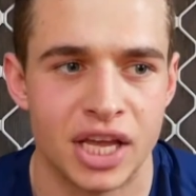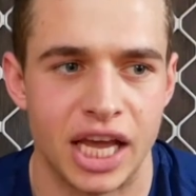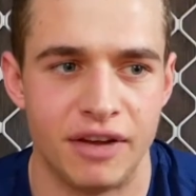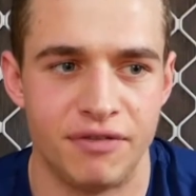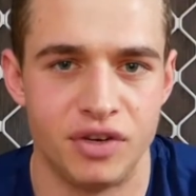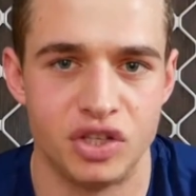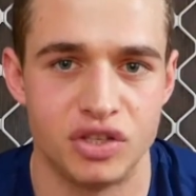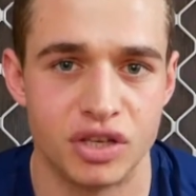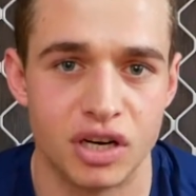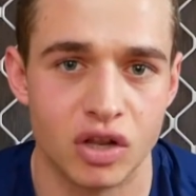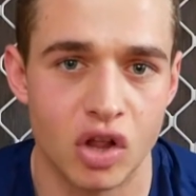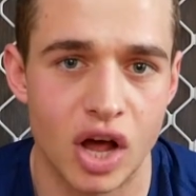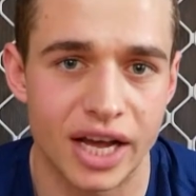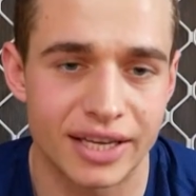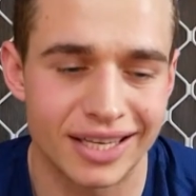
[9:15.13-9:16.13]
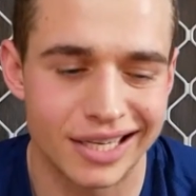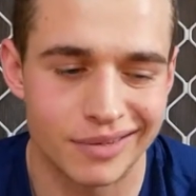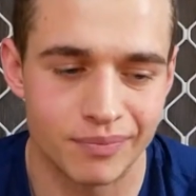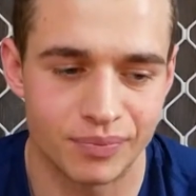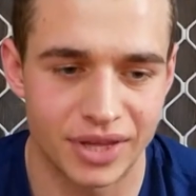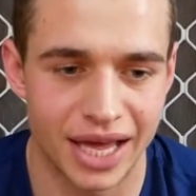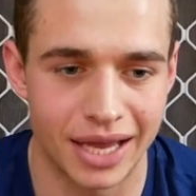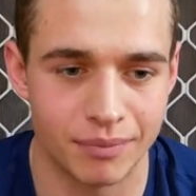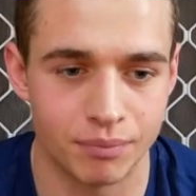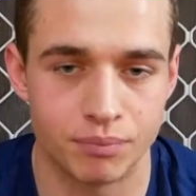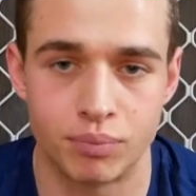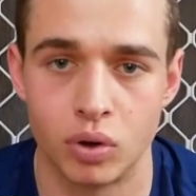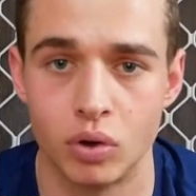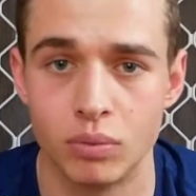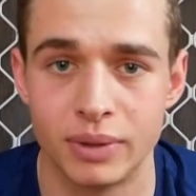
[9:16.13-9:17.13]
If you didn't like it, then
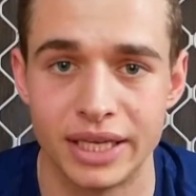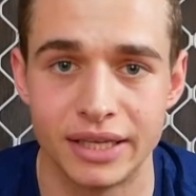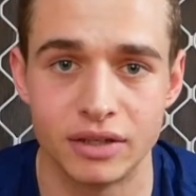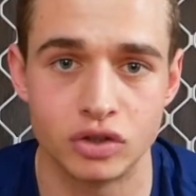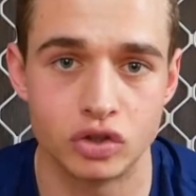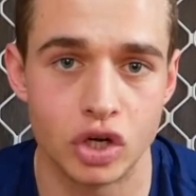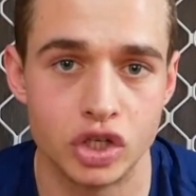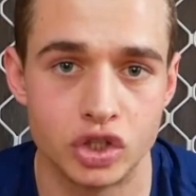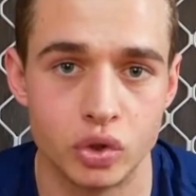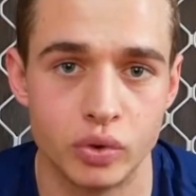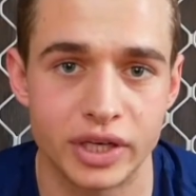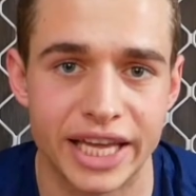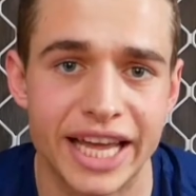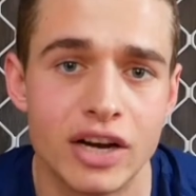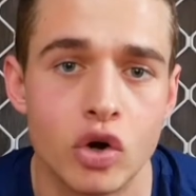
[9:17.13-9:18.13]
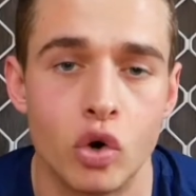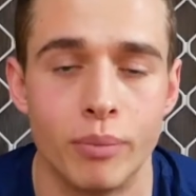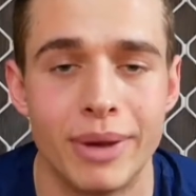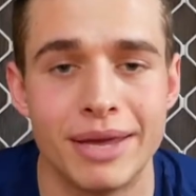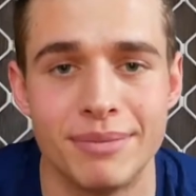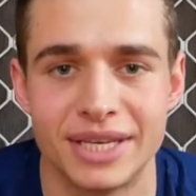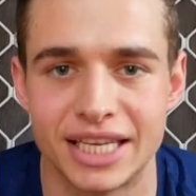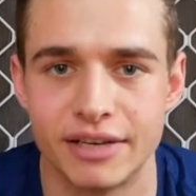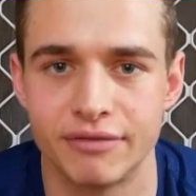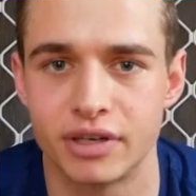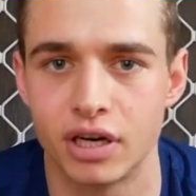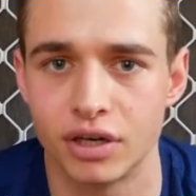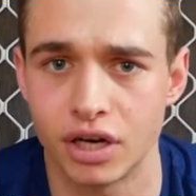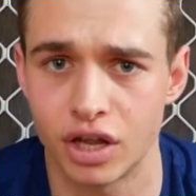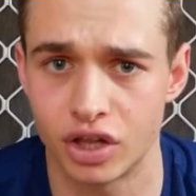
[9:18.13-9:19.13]
probably don't do it again, or maybe give it
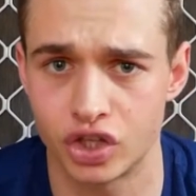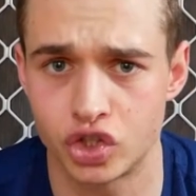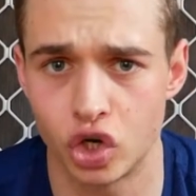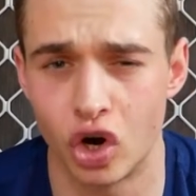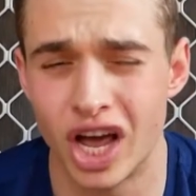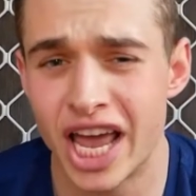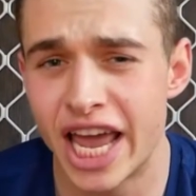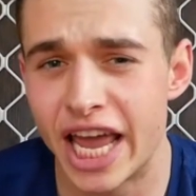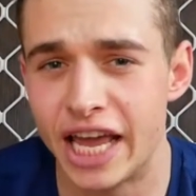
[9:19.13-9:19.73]
another shot.